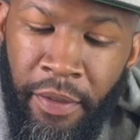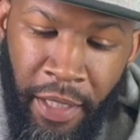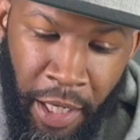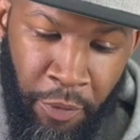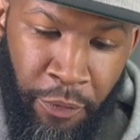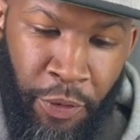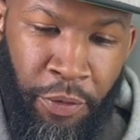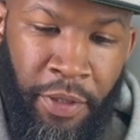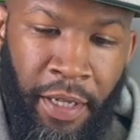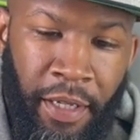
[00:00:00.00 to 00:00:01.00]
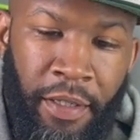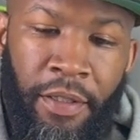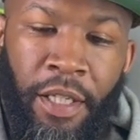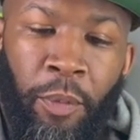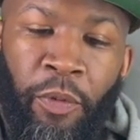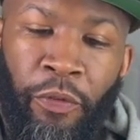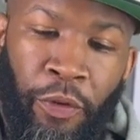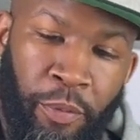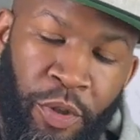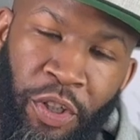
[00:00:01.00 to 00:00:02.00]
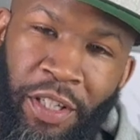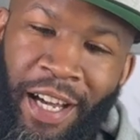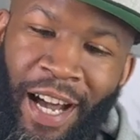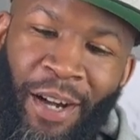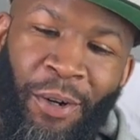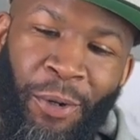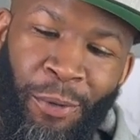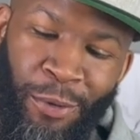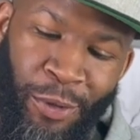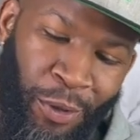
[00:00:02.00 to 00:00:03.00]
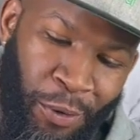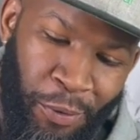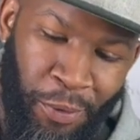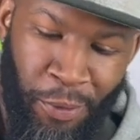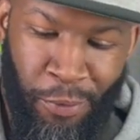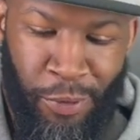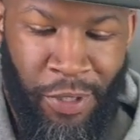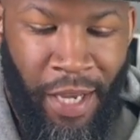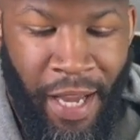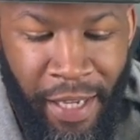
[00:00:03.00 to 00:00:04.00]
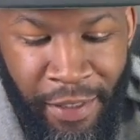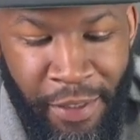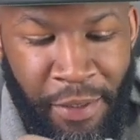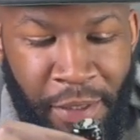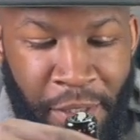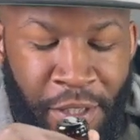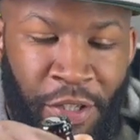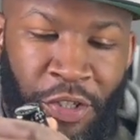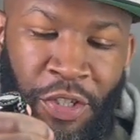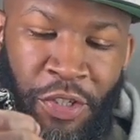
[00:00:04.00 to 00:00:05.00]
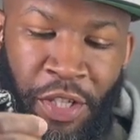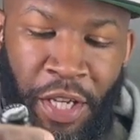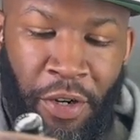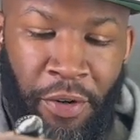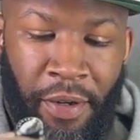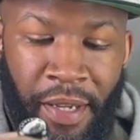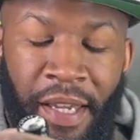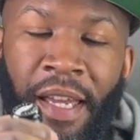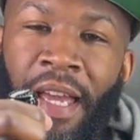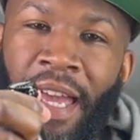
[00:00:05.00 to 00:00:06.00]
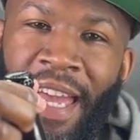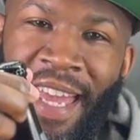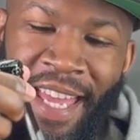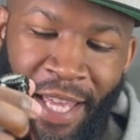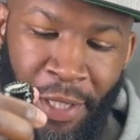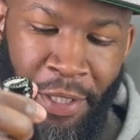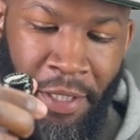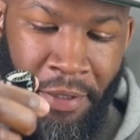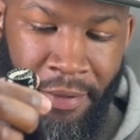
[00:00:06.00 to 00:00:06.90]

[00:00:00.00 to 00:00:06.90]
Got a review today coming from Chicago's own Goose Island. This is their HALIA,